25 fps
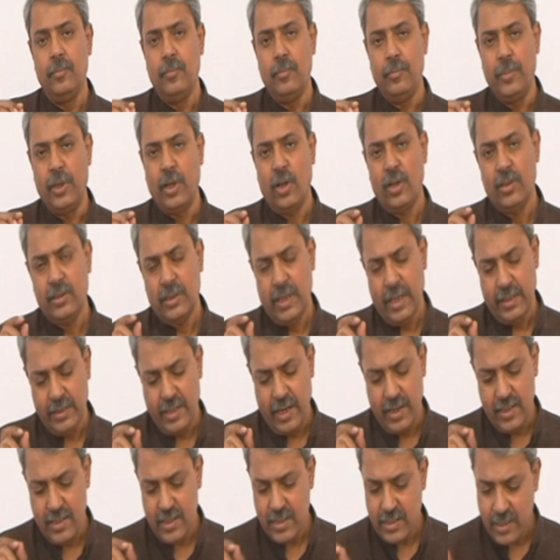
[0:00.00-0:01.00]
because
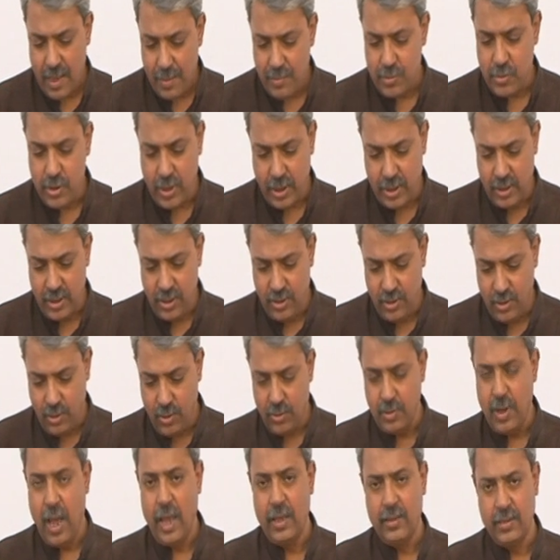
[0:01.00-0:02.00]
there is a subject in
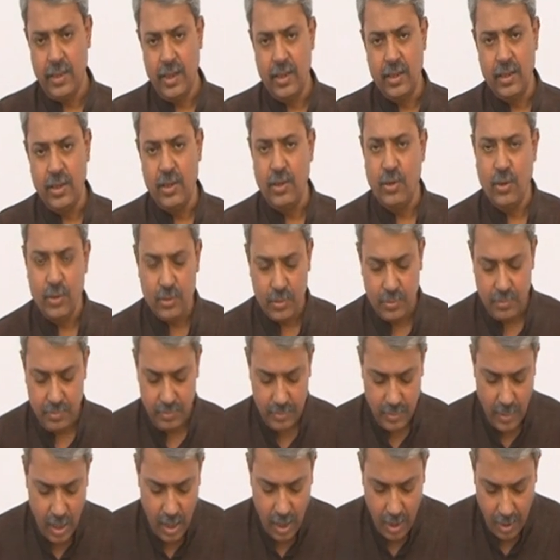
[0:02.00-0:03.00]
your, I think in
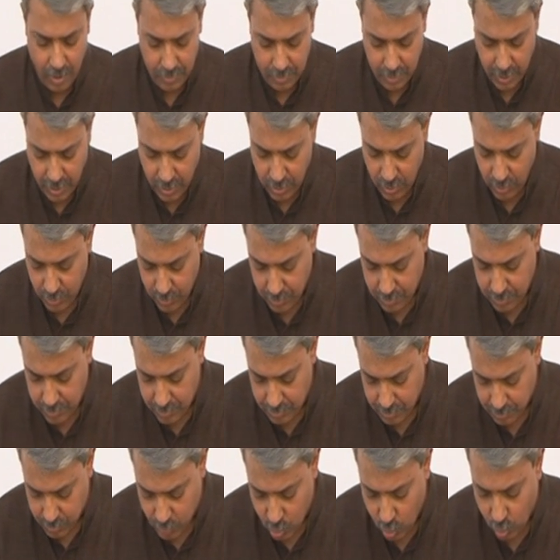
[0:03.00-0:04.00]
your
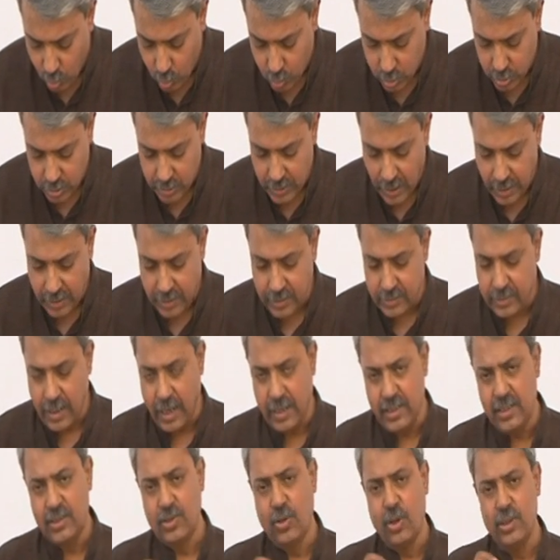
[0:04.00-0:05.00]
course that
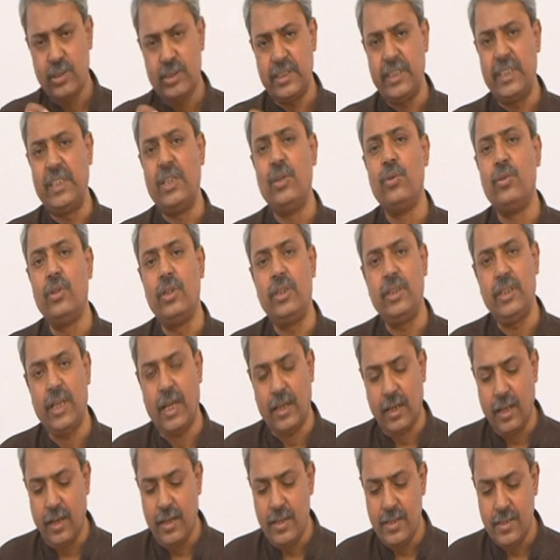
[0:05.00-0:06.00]
is called security
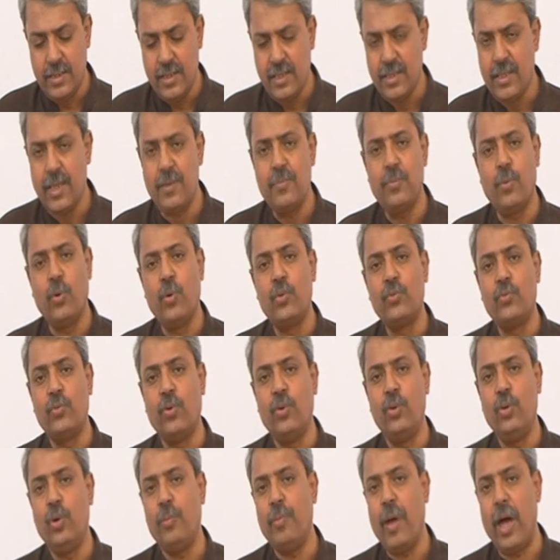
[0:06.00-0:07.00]
analysis and
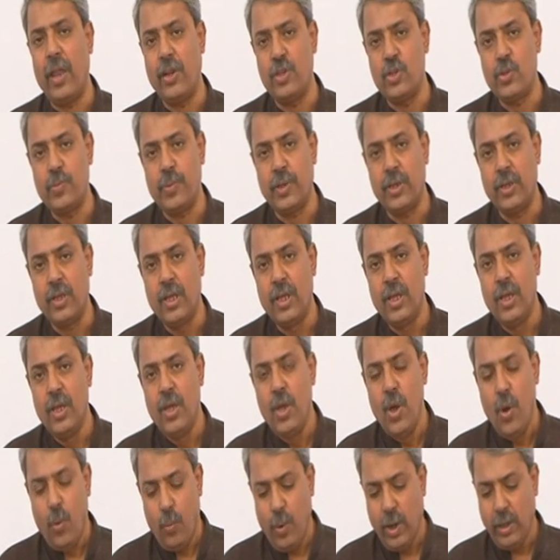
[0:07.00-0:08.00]
portfolio management.
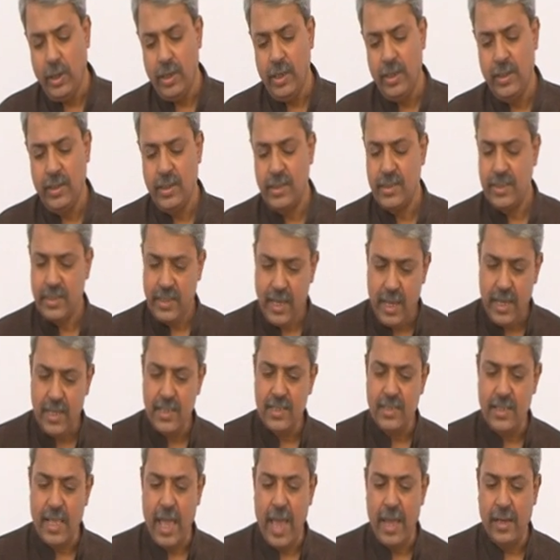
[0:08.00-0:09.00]
What it
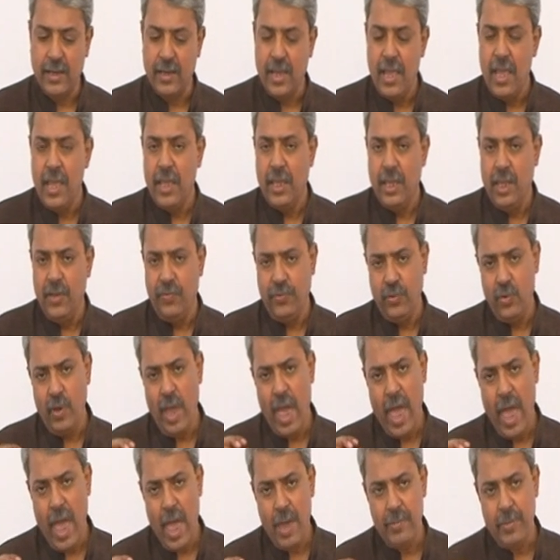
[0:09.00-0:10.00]
says that if you
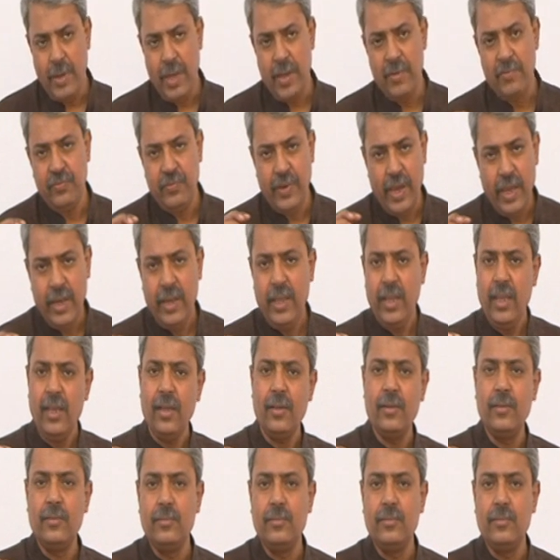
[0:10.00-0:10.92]
have a very